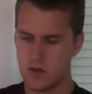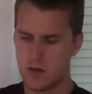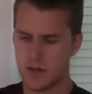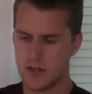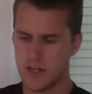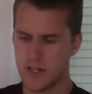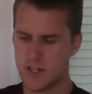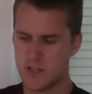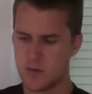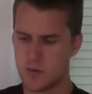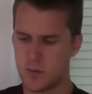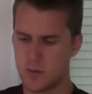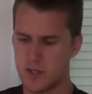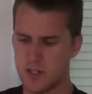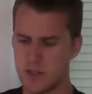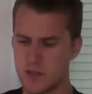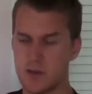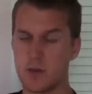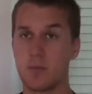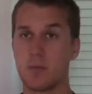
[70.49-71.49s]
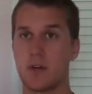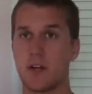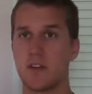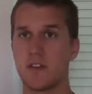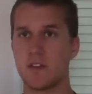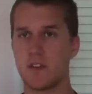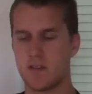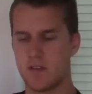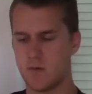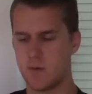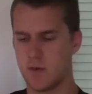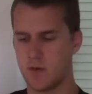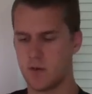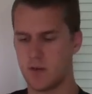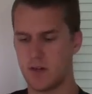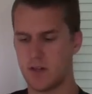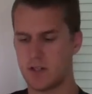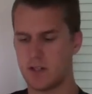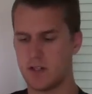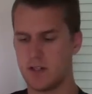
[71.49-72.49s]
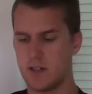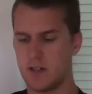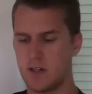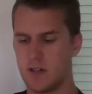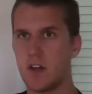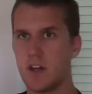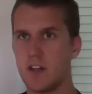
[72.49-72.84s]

Okay, I just want to make sure I'm pronouncing this one correctly.